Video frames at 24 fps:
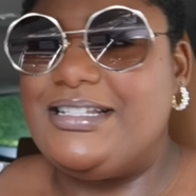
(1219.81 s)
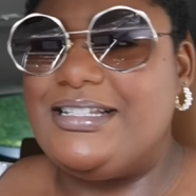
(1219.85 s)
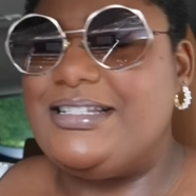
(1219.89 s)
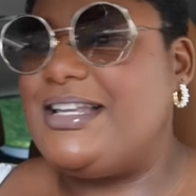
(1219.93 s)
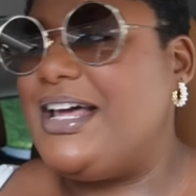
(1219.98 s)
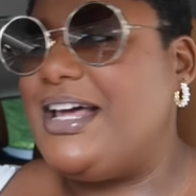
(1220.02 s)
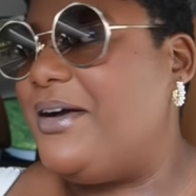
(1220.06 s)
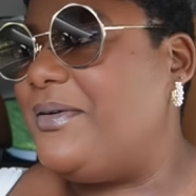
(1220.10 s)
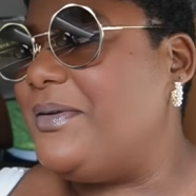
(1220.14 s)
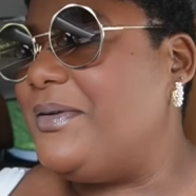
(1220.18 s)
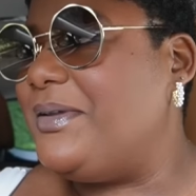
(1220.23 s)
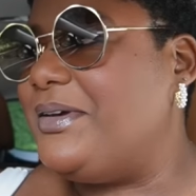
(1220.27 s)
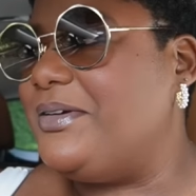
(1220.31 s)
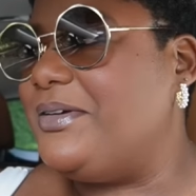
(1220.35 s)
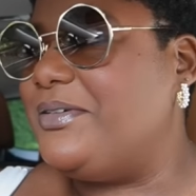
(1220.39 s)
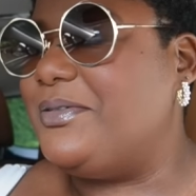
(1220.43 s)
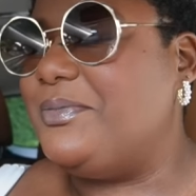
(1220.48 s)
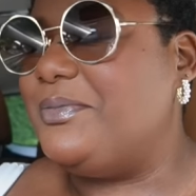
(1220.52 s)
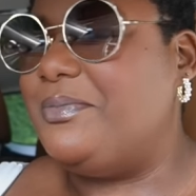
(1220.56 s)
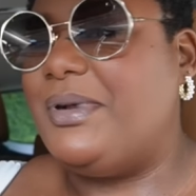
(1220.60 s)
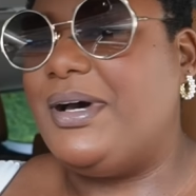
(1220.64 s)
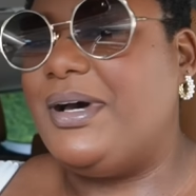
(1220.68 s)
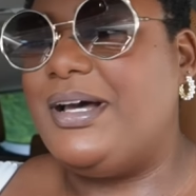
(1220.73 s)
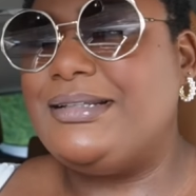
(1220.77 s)

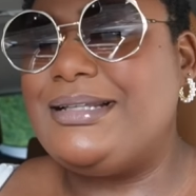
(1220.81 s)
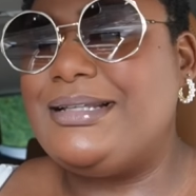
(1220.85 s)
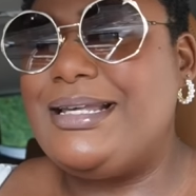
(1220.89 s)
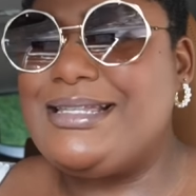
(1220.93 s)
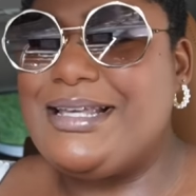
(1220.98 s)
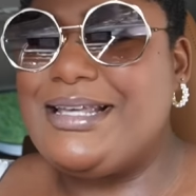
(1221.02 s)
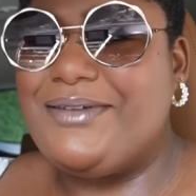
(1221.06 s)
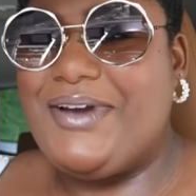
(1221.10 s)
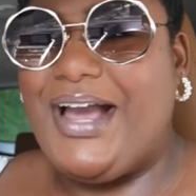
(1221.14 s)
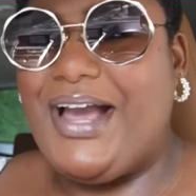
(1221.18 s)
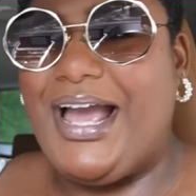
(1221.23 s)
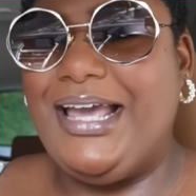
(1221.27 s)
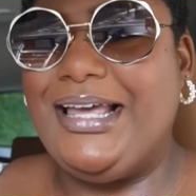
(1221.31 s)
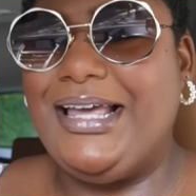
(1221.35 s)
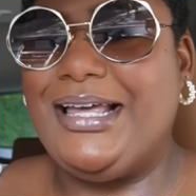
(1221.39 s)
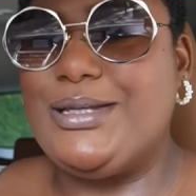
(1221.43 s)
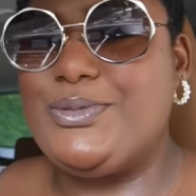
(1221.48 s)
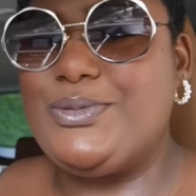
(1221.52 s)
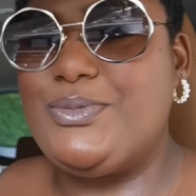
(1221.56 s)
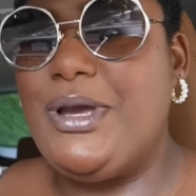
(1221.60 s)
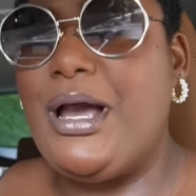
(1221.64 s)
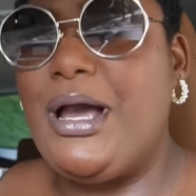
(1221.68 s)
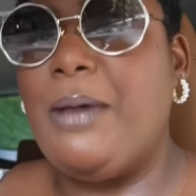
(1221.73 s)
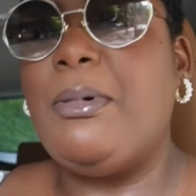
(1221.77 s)
downhill. But it's all right,
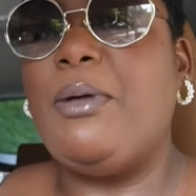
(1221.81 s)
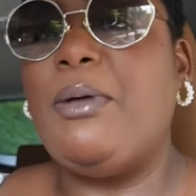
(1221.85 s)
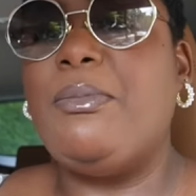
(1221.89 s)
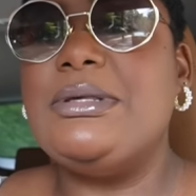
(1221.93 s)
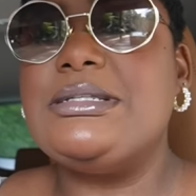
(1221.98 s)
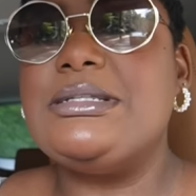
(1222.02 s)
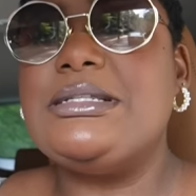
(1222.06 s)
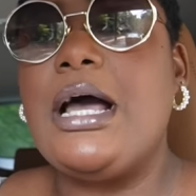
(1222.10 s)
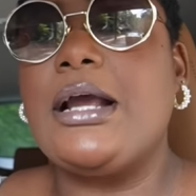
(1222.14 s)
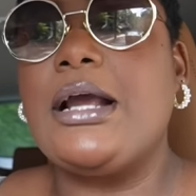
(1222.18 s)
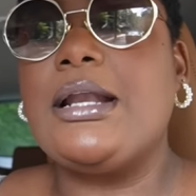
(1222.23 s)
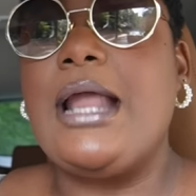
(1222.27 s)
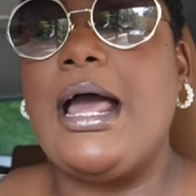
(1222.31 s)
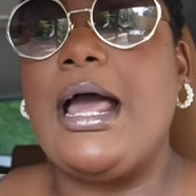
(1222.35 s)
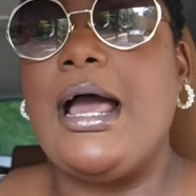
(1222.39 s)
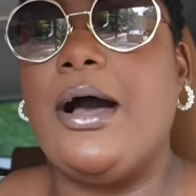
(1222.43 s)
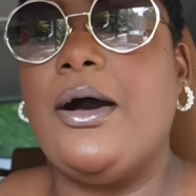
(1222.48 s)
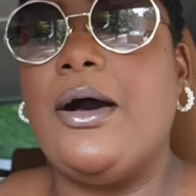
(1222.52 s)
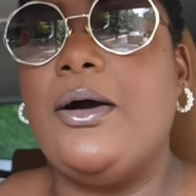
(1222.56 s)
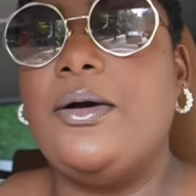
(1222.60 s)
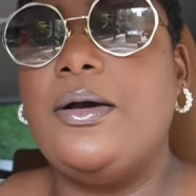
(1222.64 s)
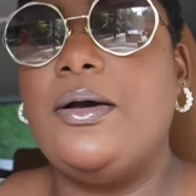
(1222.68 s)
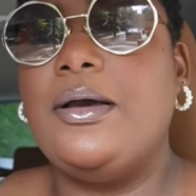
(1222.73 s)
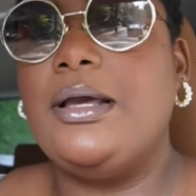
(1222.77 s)
because we up and we stuck
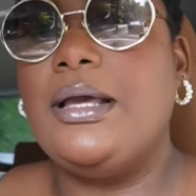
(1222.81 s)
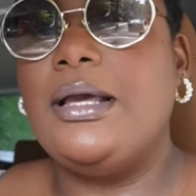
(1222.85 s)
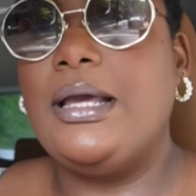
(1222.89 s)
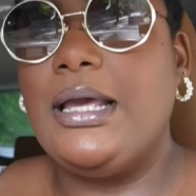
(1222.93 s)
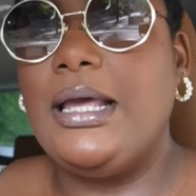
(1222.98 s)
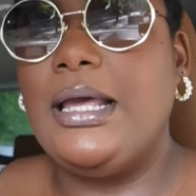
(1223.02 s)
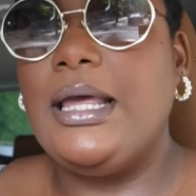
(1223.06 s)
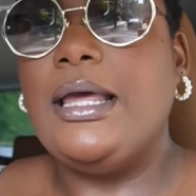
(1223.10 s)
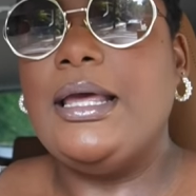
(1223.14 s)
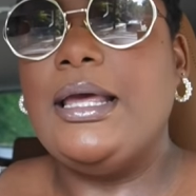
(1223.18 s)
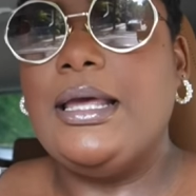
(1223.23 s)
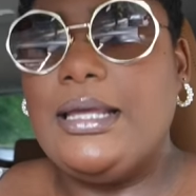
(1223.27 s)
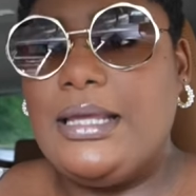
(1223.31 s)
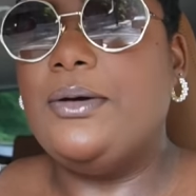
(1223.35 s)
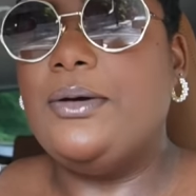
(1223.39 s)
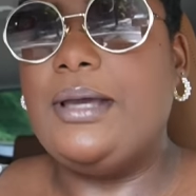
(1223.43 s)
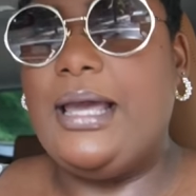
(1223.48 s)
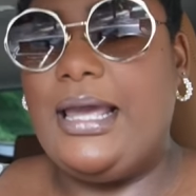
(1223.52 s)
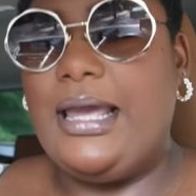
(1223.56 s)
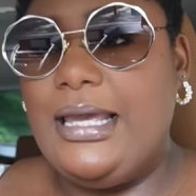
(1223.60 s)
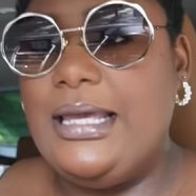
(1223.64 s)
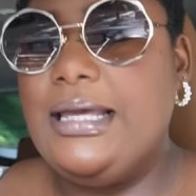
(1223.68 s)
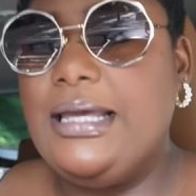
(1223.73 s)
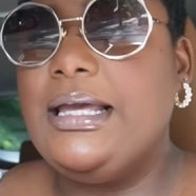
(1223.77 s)
now.
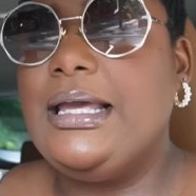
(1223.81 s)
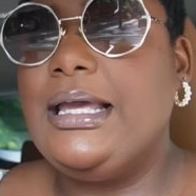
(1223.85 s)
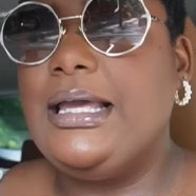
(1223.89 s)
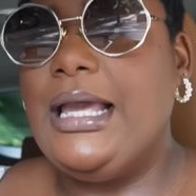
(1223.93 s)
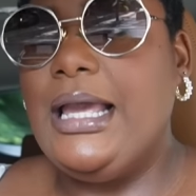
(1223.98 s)
Okay?